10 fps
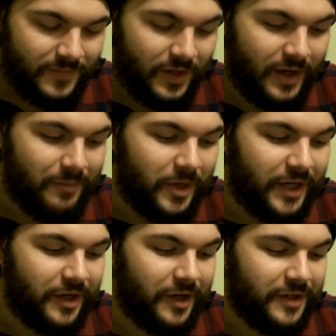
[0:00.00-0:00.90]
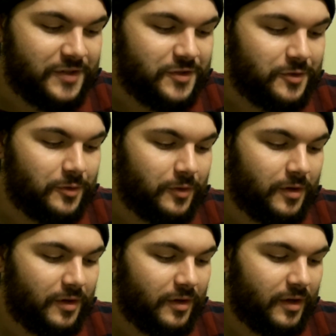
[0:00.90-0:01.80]
I might do
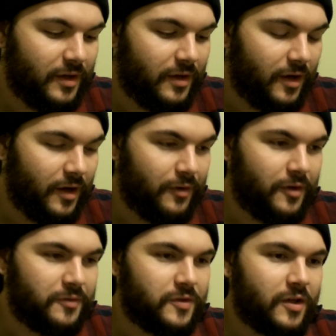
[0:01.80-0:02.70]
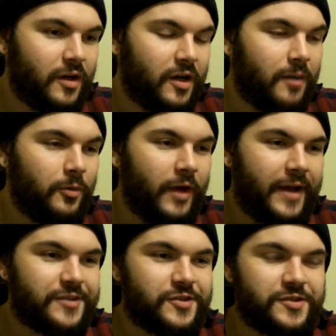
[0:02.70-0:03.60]
a couple
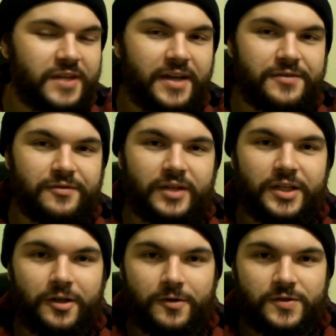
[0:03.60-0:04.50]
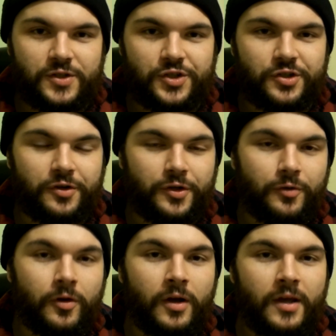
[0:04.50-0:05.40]
exercise videos to show you
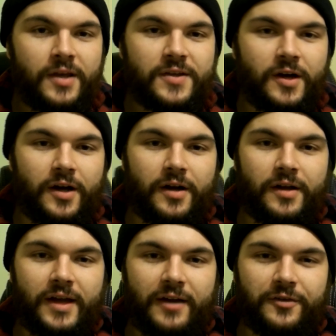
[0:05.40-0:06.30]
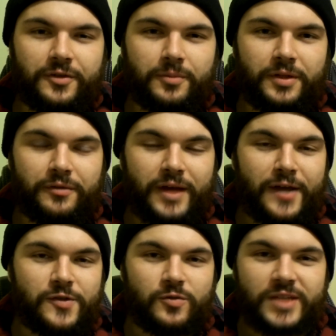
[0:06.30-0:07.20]
a little bit of
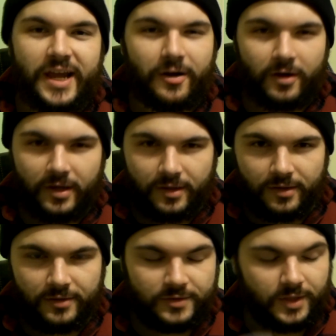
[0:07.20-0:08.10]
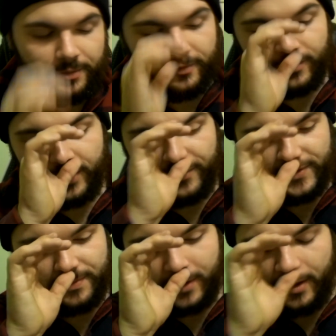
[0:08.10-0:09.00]
esoteric type of
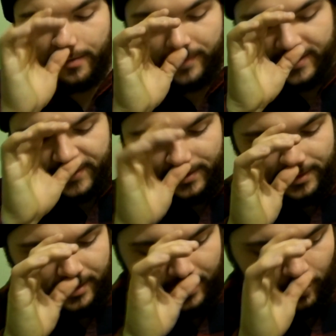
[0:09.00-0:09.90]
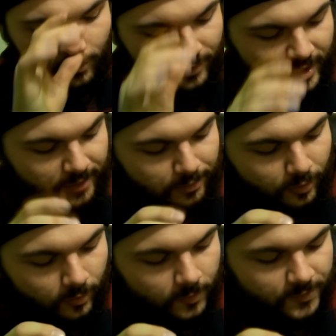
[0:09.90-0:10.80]
lifts. But basically, overhead
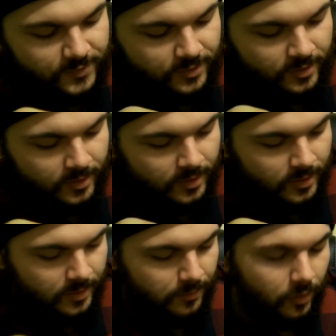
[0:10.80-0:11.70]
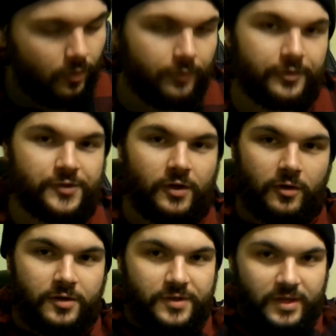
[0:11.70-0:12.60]
pullovers
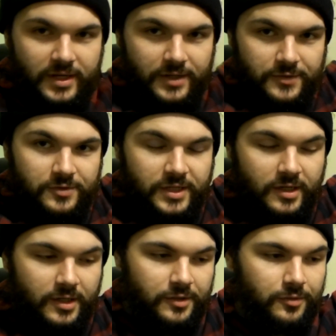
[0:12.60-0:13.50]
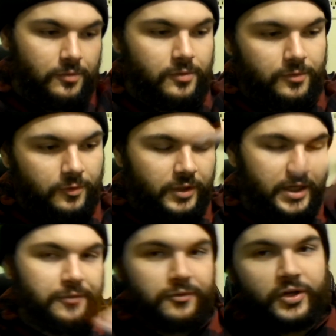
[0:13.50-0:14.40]
aren't that esoteric. You
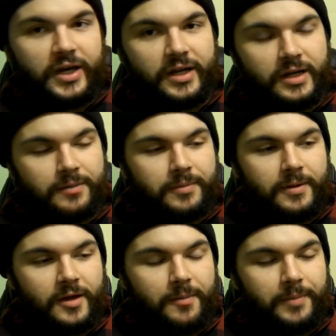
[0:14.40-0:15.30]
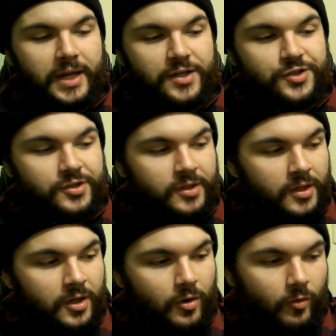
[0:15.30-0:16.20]
lay flat on a bench,
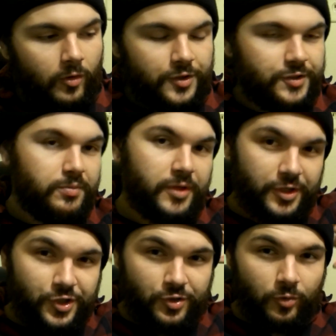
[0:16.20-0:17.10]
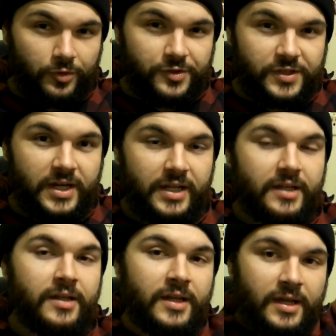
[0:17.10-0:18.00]
or just put your shoulders on it.